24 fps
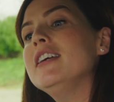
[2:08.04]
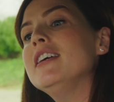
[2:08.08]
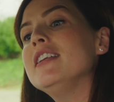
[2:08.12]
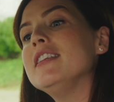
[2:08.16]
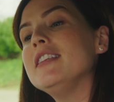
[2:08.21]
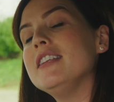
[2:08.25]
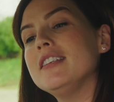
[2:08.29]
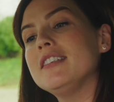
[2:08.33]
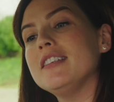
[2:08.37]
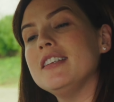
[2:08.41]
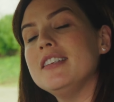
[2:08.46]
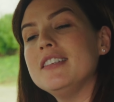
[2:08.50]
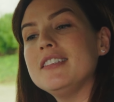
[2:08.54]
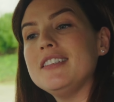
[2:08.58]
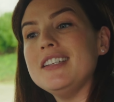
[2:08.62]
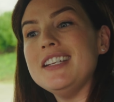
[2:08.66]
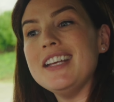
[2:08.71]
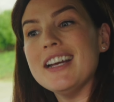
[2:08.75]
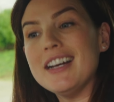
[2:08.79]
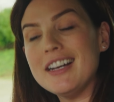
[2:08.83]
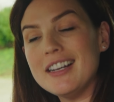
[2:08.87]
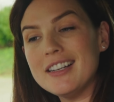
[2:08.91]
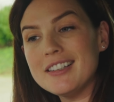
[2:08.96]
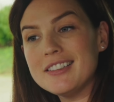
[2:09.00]
This is
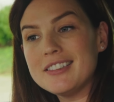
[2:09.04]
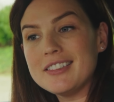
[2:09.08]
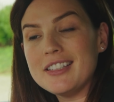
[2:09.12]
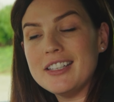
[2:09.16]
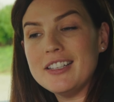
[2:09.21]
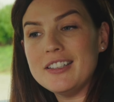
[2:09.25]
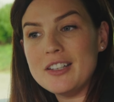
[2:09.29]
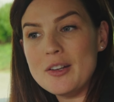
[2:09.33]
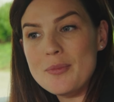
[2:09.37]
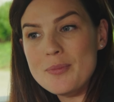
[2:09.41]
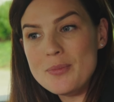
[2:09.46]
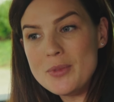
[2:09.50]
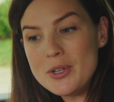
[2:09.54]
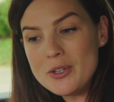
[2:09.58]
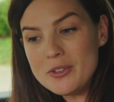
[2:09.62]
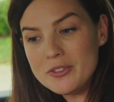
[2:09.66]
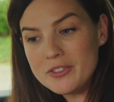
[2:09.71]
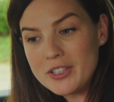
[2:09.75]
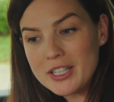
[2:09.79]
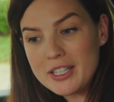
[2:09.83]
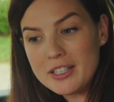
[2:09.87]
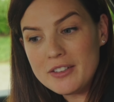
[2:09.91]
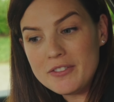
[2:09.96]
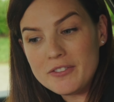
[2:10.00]
the AXKID
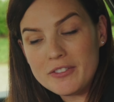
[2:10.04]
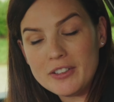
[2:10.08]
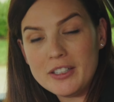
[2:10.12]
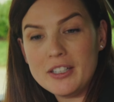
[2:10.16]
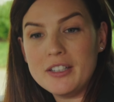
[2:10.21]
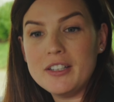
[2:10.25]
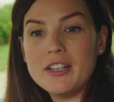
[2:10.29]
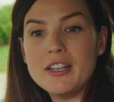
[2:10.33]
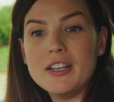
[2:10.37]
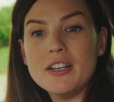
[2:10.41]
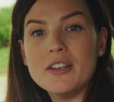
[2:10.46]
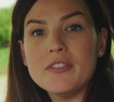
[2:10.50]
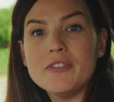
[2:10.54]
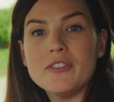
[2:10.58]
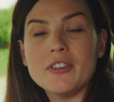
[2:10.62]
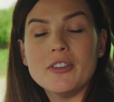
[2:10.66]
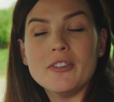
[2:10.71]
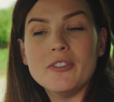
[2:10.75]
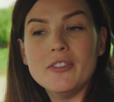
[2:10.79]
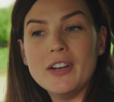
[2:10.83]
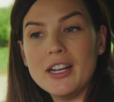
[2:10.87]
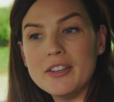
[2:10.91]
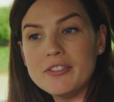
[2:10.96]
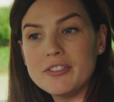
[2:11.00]
Move Kit fitted here
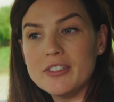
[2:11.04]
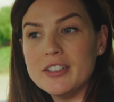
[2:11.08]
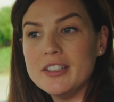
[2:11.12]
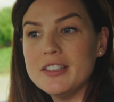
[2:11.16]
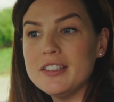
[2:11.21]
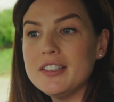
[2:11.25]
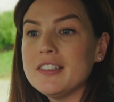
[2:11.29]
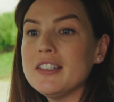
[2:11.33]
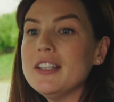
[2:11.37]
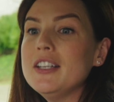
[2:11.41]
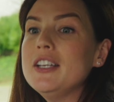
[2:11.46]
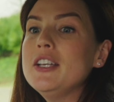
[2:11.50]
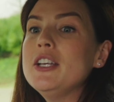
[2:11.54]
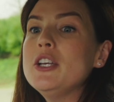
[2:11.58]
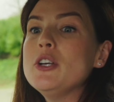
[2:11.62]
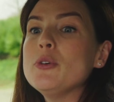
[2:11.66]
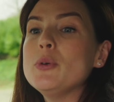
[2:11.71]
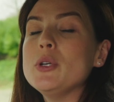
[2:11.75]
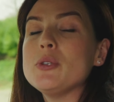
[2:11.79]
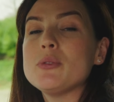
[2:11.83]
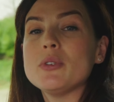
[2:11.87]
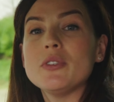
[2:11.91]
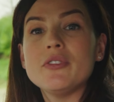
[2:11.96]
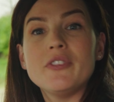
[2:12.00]
for reference,
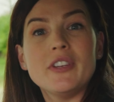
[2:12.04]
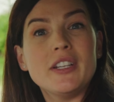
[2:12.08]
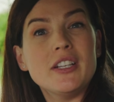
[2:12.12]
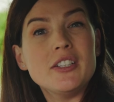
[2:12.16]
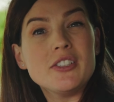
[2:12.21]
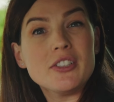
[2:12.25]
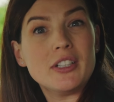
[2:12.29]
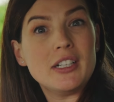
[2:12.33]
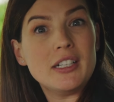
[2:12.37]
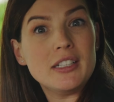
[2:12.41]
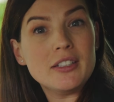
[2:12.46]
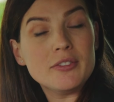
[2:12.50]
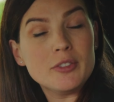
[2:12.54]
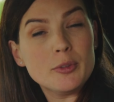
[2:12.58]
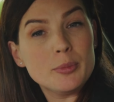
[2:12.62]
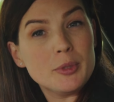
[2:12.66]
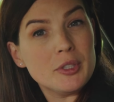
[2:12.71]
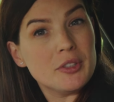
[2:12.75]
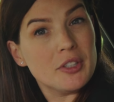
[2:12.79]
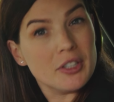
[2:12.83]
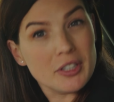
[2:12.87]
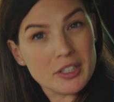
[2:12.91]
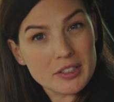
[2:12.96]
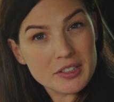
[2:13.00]
which will fit a child of up
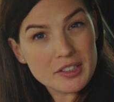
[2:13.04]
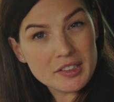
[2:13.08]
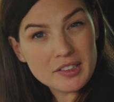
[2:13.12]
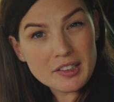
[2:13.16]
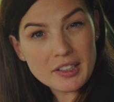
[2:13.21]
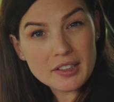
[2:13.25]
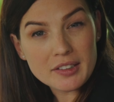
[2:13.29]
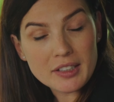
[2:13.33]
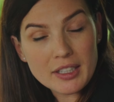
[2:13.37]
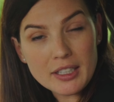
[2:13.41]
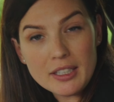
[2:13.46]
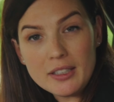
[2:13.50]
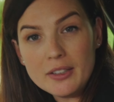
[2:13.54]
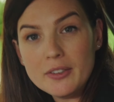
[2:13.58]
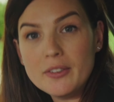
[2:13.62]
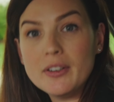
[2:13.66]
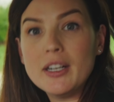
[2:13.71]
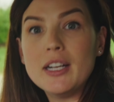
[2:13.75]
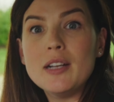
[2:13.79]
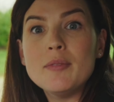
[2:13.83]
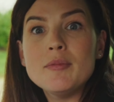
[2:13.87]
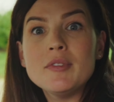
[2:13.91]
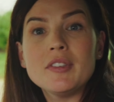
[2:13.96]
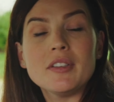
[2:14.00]
to 36
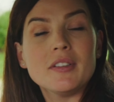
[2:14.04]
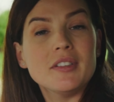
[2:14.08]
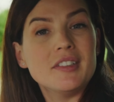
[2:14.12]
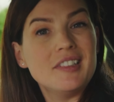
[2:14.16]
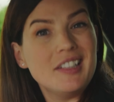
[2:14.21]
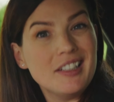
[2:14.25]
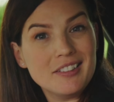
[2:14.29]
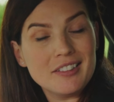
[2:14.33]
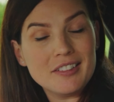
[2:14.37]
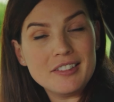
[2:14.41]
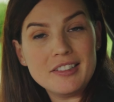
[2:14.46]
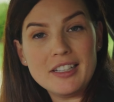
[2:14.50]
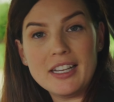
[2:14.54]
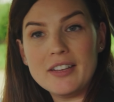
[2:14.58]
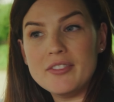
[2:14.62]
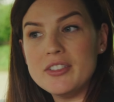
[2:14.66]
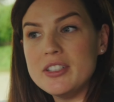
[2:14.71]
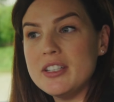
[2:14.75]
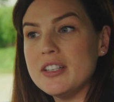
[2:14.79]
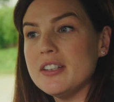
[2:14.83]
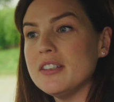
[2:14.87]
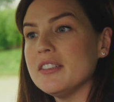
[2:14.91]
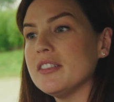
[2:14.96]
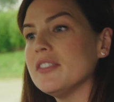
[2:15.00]
kilograms or 6 or
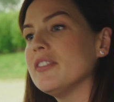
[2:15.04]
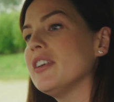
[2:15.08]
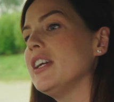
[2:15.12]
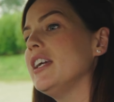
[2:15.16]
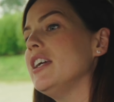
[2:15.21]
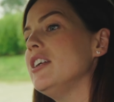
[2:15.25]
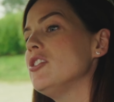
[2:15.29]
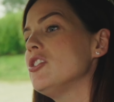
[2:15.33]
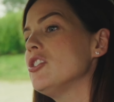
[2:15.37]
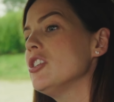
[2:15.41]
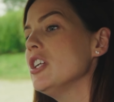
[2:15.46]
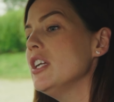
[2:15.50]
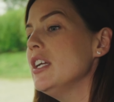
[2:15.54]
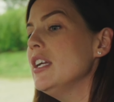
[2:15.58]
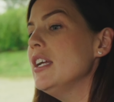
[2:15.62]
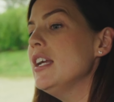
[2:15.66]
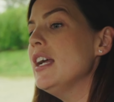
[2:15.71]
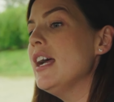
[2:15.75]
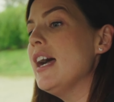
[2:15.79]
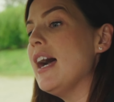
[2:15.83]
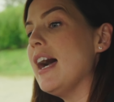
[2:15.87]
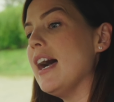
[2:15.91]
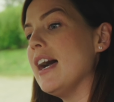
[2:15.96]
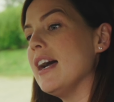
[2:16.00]
7 years of age,
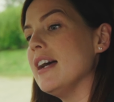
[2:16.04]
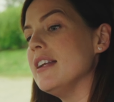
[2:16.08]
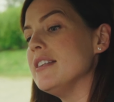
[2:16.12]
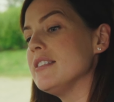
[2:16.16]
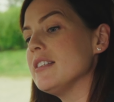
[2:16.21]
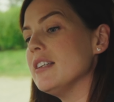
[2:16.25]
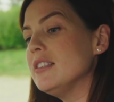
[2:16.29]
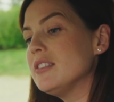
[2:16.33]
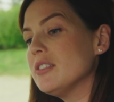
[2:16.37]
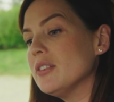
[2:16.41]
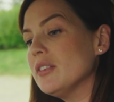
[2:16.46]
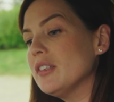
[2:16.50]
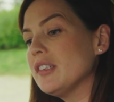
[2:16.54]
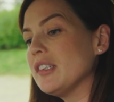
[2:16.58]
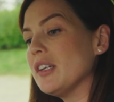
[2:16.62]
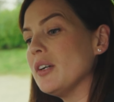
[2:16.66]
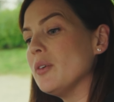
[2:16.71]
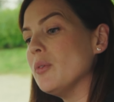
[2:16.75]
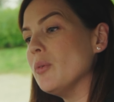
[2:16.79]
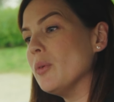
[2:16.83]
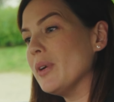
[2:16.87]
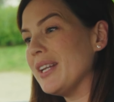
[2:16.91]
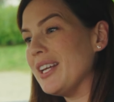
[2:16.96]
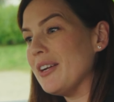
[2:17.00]
and it does
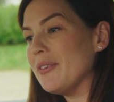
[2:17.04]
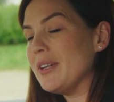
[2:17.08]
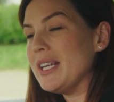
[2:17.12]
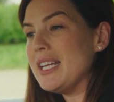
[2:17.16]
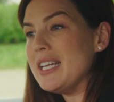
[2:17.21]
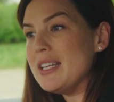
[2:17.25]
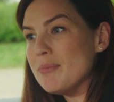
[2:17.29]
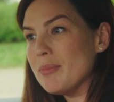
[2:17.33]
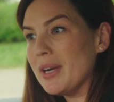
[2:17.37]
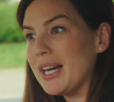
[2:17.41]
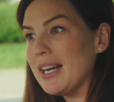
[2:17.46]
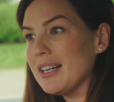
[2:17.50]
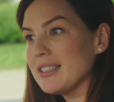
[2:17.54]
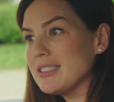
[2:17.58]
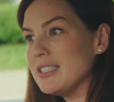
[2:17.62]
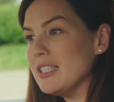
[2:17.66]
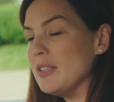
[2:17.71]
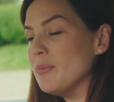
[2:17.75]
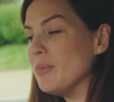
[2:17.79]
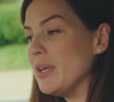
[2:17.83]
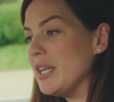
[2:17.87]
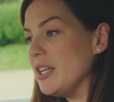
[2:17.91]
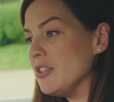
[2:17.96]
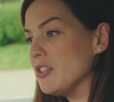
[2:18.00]
so without
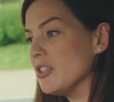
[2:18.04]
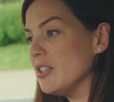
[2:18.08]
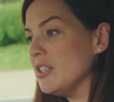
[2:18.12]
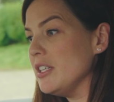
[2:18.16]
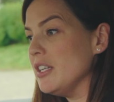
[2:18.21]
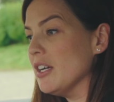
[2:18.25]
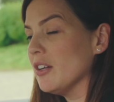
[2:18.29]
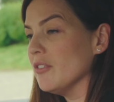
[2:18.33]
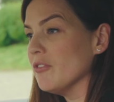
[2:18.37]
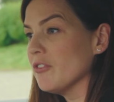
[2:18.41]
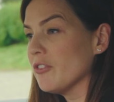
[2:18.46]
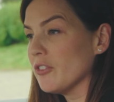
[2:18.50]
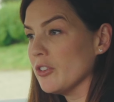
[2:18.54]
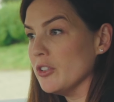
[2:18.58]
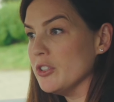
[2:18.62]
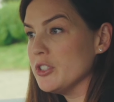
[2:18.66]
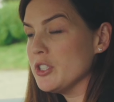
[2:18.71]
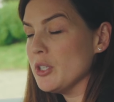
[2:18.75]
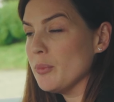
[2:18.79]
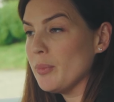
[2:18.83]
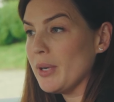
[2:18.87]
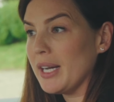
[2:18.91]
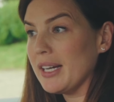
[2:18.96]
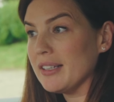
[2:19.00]
impacting majorly on
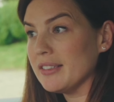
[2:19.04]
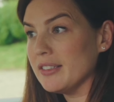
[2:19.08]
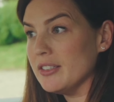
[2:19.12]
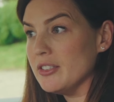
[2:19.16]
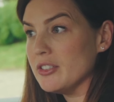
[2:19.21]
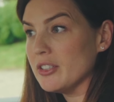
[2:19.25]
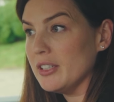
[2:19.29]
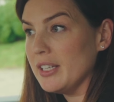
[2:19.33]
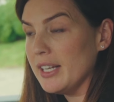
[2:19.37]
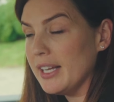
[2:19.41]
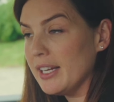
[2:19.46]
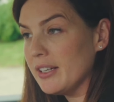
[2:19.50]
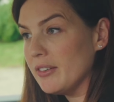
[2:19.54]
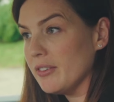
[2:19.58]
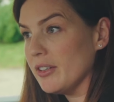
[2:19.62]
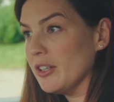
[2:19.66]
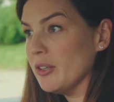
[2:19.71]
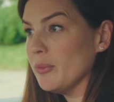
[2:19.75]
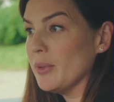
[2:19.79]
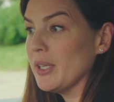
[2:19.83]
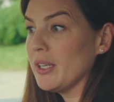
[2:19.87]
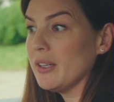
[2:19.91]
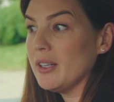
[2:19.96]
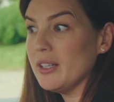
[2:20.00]
front passenger
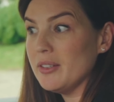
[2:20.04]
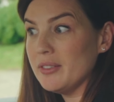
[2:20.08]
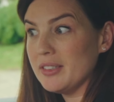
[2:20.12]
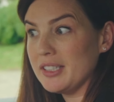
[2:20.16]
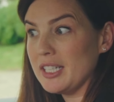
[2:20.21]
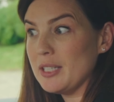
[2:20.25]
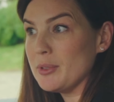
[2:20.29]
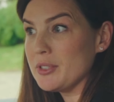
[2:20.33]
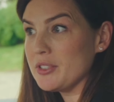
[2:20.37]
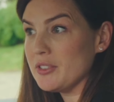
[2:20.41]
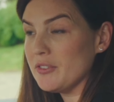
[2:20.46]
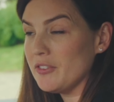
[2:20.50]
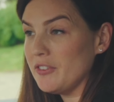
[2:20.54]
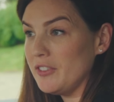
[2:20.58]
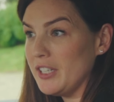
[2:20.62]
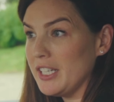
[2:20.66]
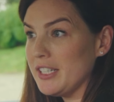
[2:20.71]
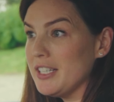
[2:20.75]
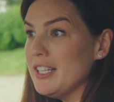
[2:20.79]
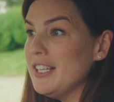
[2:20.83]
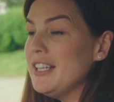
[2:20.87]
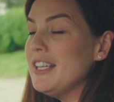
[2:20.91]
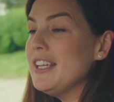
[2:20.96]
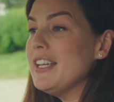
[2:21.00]
legroom, and I was able to
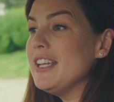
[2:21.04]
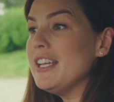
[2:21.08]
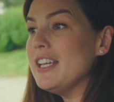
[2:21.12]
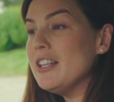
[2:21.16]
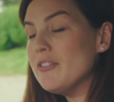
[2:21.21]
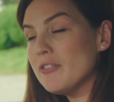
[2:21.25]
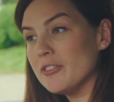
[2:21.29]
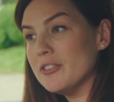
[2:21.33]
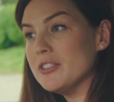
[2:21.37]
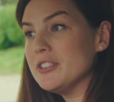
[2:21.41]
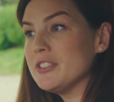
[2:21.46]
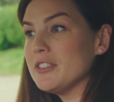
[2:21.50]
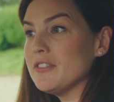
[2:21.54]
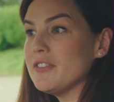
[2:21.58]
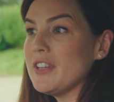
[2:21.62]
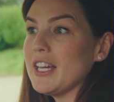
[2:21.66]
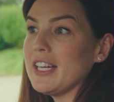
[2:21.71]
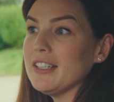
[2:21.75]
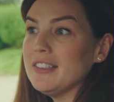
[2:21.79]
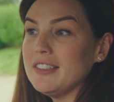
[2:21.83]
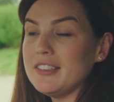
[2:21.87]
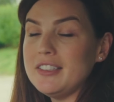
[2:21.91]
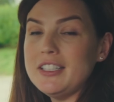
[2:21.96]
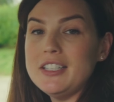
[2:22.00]
fit in front of
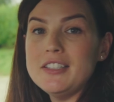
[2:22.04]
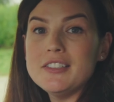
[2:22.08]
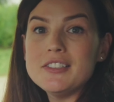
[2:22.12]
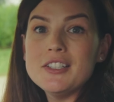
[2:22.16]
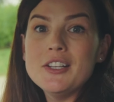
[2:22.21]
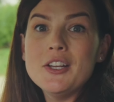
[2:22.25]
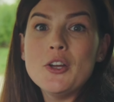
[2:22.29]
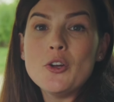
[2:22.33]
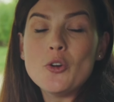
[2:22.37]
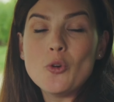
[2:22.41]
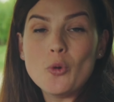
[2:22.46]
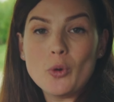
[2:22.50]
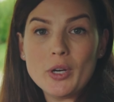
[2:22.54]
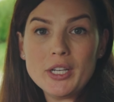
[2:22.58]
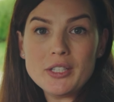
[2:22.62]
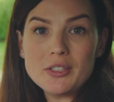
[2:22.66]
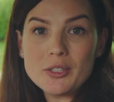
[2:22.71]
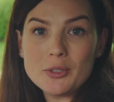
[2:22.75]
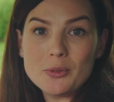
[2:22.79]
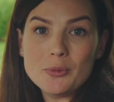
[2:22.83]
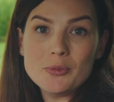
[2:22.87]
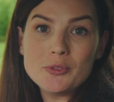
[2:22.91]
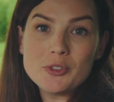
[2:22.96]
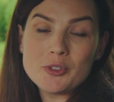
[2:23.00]
that seat quite
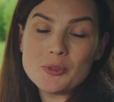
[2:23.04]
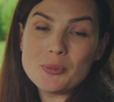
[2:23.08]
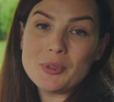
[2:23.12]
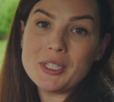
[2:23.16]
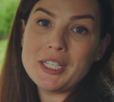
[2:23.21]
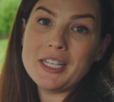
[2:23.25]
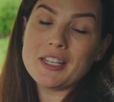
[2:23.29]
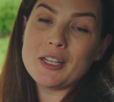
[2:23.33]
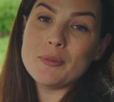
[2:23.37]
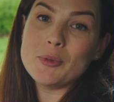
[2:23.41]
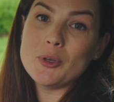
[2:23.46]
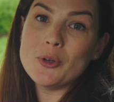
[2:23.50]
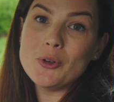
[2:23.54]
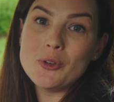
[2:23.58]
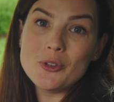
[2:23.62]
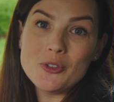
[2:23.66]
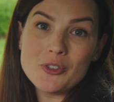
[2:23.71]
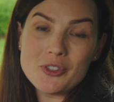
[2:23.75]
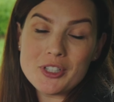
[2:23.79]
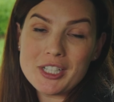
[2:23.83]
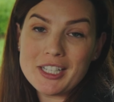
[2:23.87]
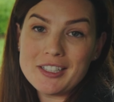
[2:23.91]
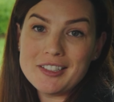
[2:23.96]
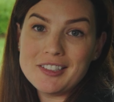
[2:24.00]
comfortably, and I'm
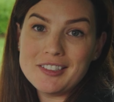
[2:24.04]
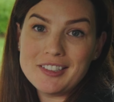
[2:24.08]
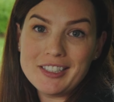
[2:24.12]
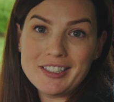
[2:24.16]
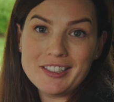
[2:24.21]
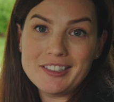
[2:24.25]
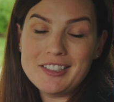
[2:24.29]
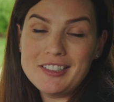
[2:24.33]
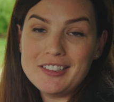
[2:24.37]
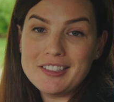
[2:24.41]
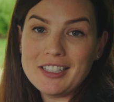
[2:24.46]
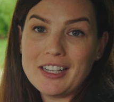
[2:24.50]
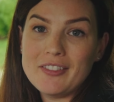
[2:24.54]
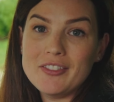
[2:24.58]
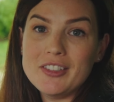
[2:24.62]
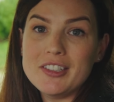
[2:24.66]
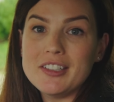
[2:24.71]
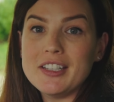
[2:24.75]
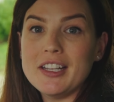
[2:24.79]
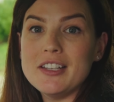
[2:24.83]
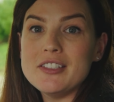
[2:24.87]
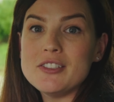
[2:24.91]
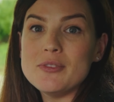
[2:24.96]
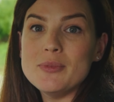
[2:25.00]
167
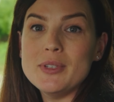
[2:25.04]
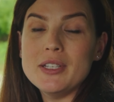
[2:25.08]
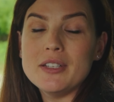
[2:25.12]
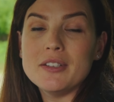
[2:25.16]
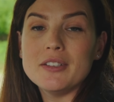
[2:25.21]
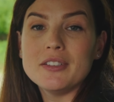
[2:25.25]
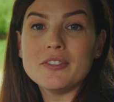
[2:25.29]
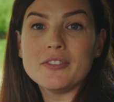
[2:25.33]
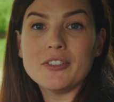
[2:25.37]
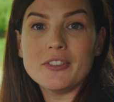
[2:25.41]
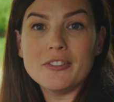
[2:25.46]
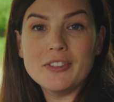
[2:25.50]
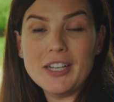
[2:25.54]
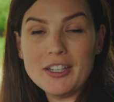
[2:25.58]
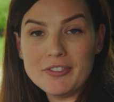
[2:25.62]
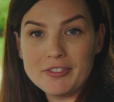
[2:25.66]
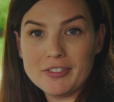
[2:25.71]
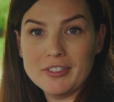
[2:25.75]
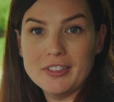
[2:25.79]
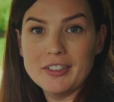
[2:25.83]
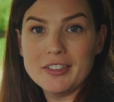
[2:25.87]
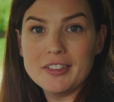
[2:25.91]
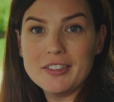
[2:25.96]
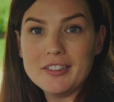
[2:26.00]
centimetres for
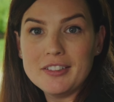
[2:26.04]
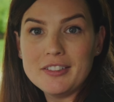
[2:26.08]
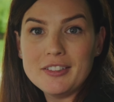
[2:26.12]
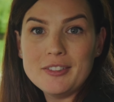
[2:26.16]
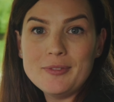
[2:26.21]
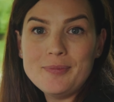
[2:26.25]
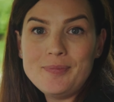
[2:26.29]
reference.